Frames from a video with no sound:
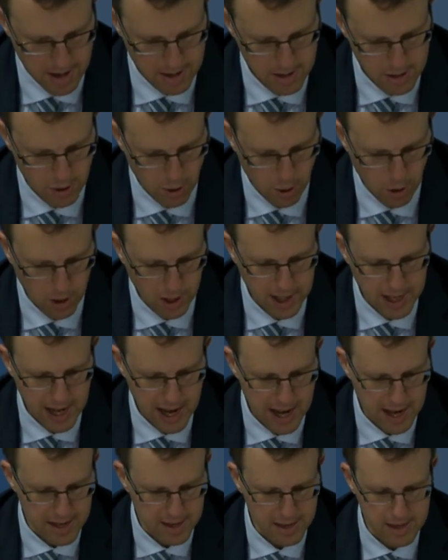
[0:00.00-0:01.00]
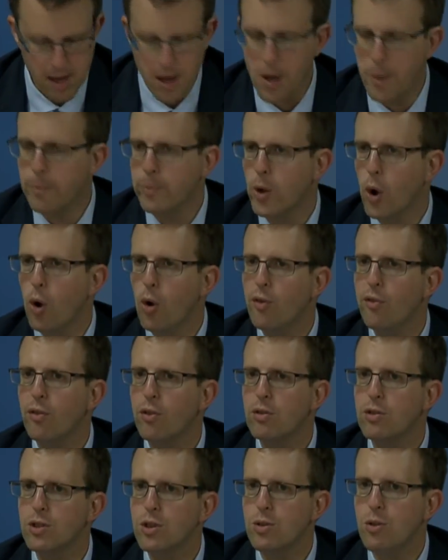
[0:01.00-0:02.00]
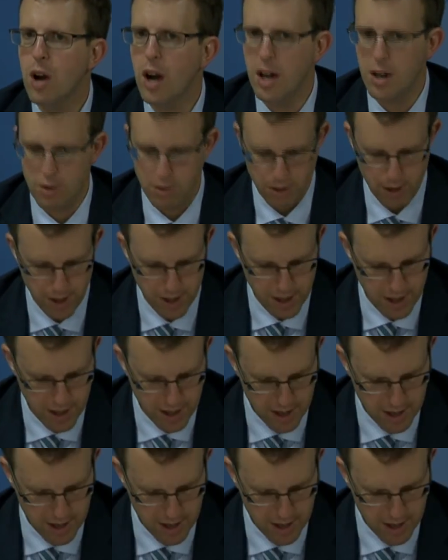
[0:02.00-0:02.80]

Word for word: to organize over 200